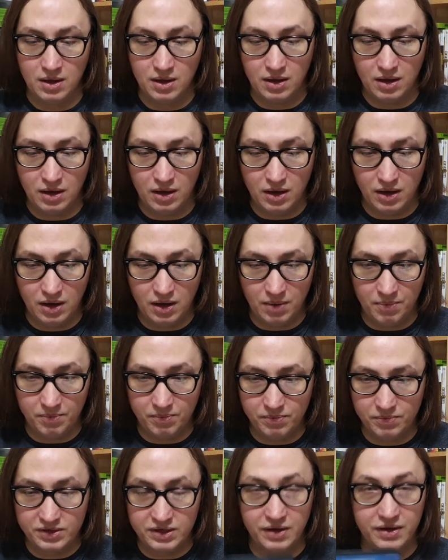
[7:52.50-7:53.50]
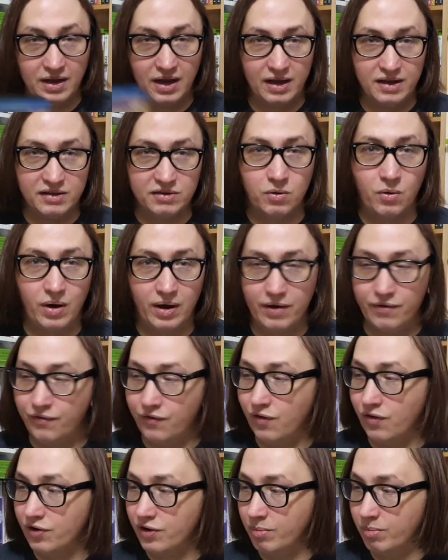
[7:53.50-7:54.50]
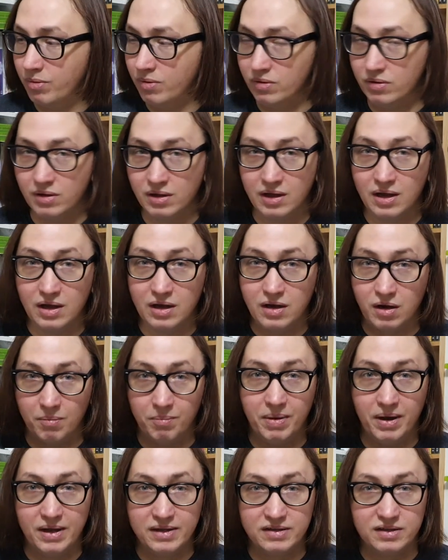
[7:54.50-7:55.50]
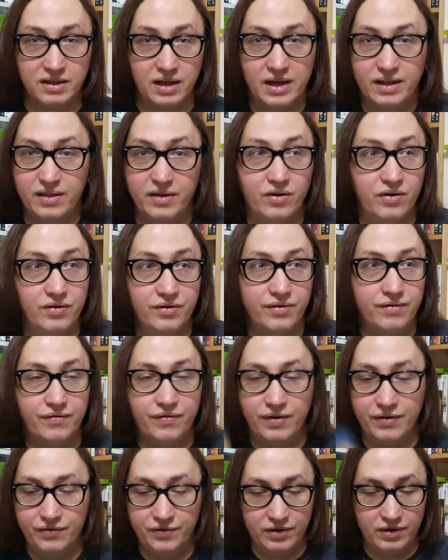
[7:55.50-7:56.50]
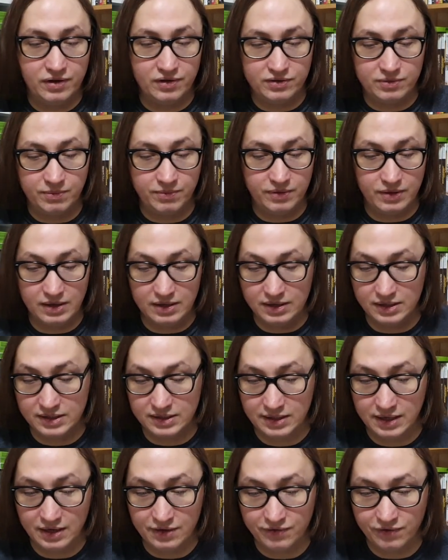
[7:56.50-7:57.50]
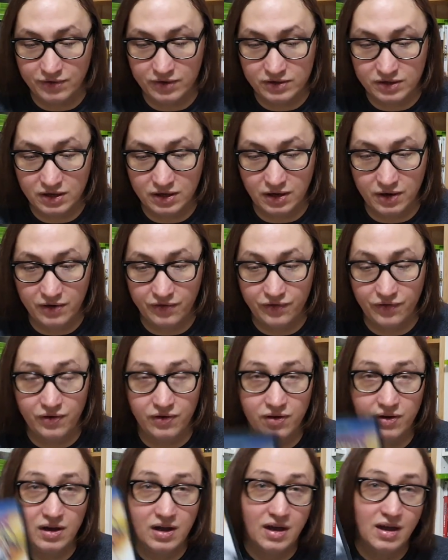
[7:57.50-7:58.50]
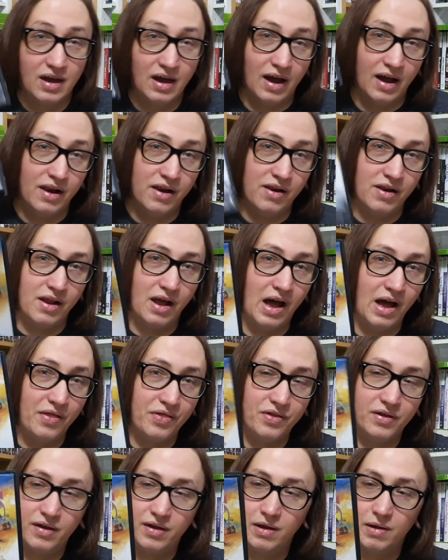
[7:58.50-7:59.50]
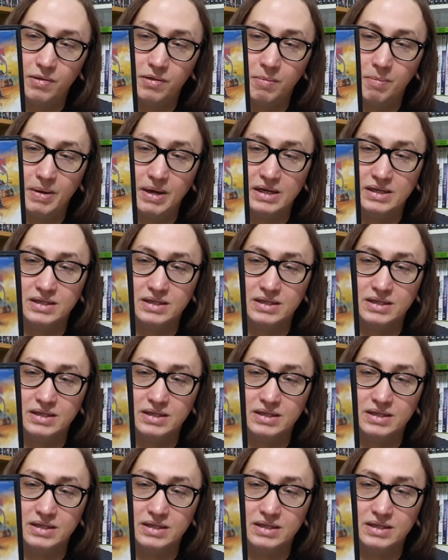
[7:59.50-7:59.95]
So yeah, it's quite affordable compared to like the 150 or something that the SNES version goes for, and the bits